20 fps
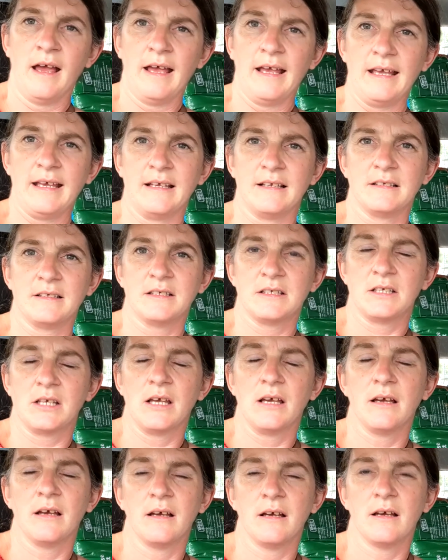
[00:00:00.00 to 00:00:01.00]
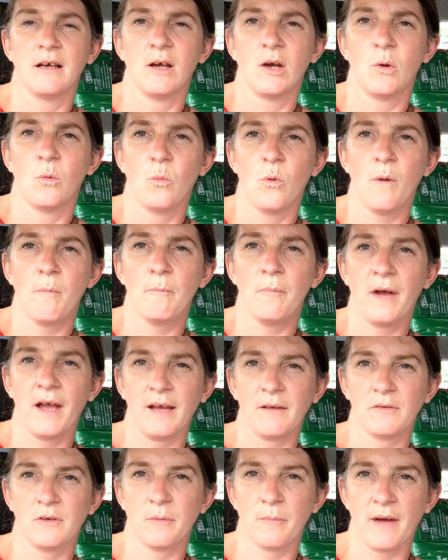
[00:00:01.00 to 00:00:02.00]
It's
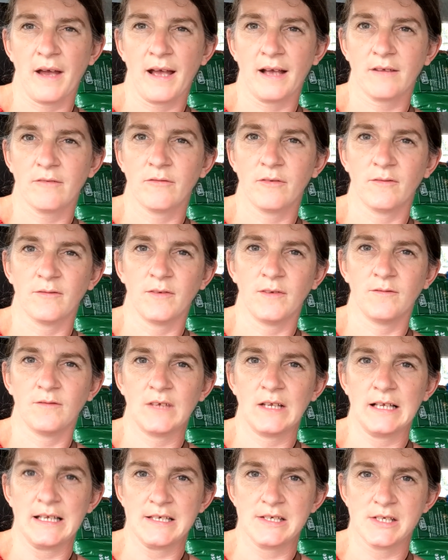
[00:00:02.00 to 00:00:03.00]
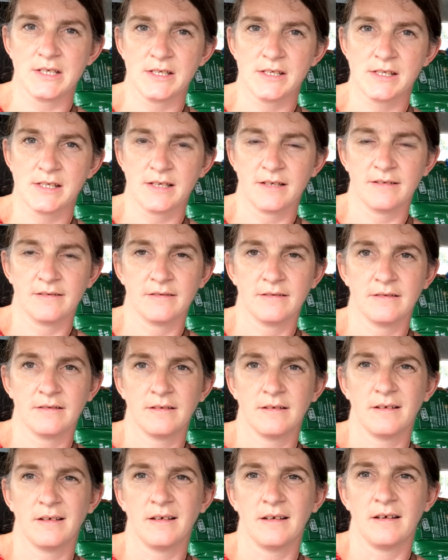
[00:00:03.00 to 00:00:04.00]
£1 a bag for 50 litres,
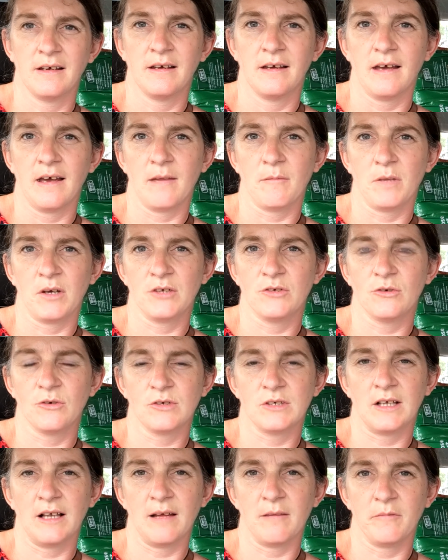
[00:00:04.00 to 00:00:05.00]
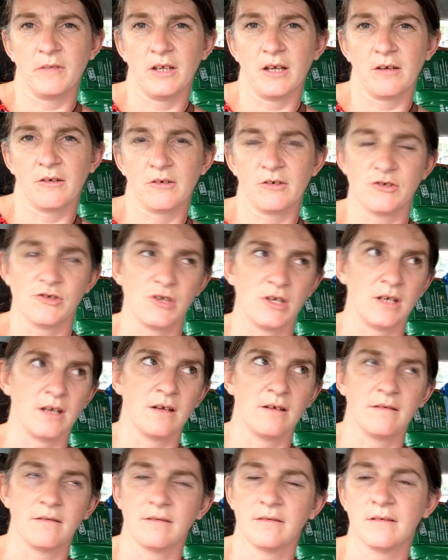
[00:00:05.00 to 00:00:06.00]
and my daughter let me know because
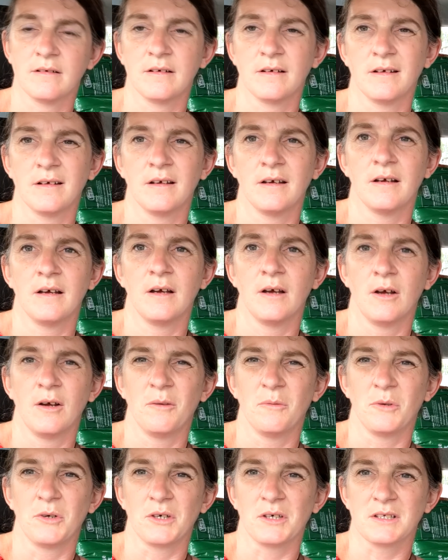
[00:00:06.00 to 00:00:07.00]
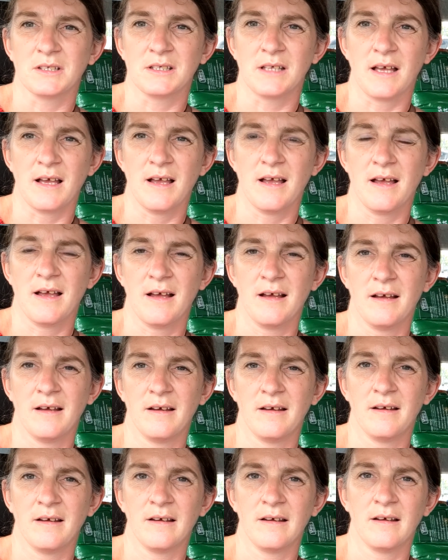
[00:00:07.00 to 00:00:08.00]
she works there.
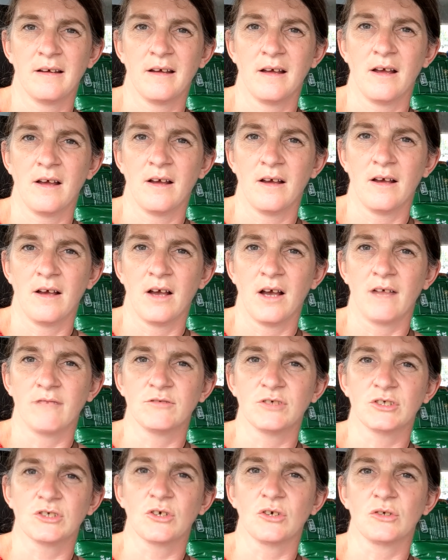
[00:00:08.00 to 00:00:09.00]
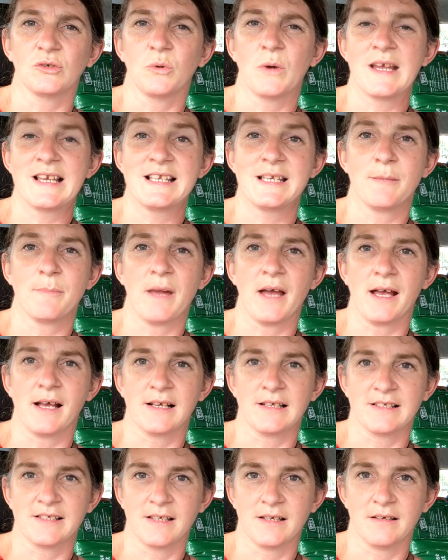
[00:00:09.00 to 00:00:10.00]
I've just got 20
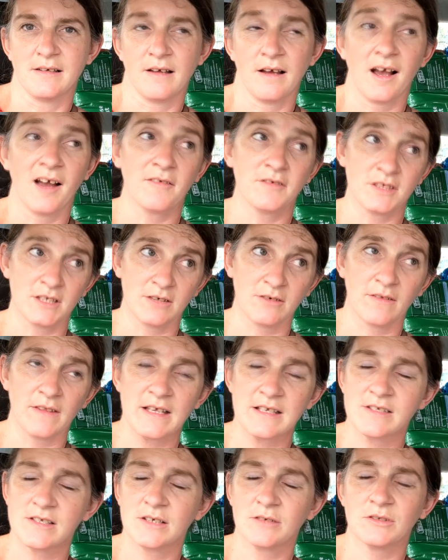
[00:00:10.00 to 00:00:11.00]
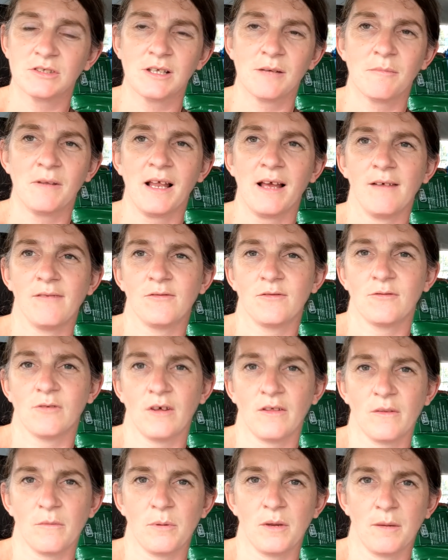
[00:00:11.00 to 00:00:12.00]
bags. There's still some left
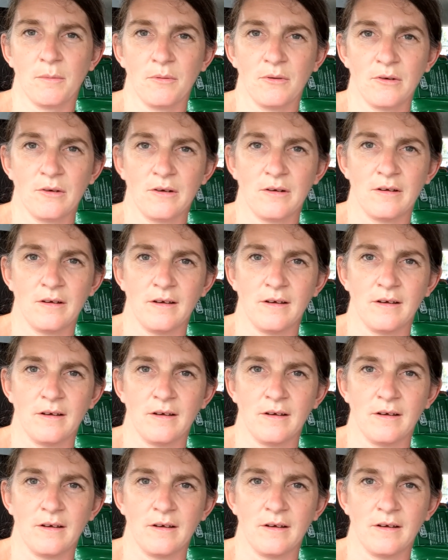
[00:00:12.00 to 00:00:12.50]
for other people,